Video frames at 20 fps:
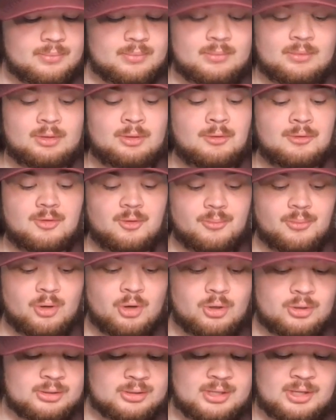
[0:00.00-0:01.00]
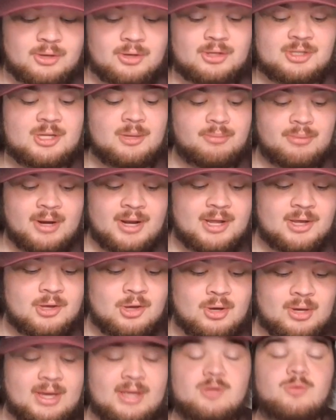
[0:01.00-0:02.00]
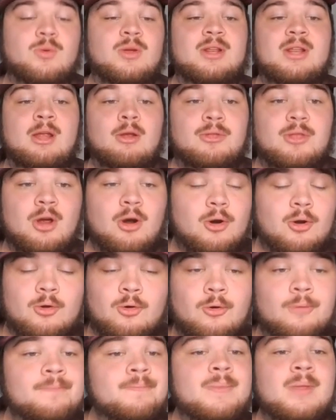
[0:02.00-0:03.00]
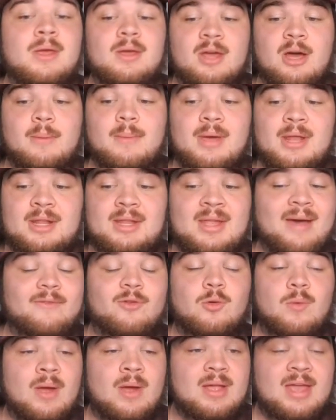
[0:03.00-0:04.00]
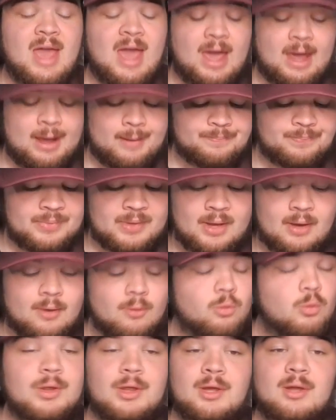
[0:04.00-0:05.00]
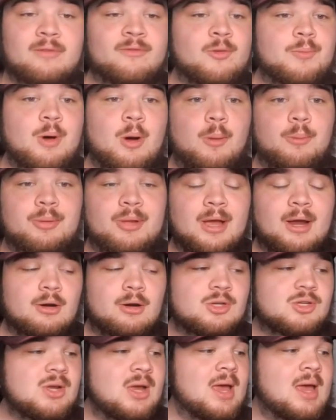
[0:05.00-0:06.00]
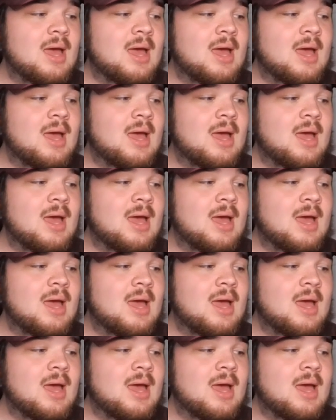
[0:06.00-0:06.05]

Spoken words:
Luther Burden, you're going to see Brady Cook, as written here in the article, come in and have a great game. Really good football players.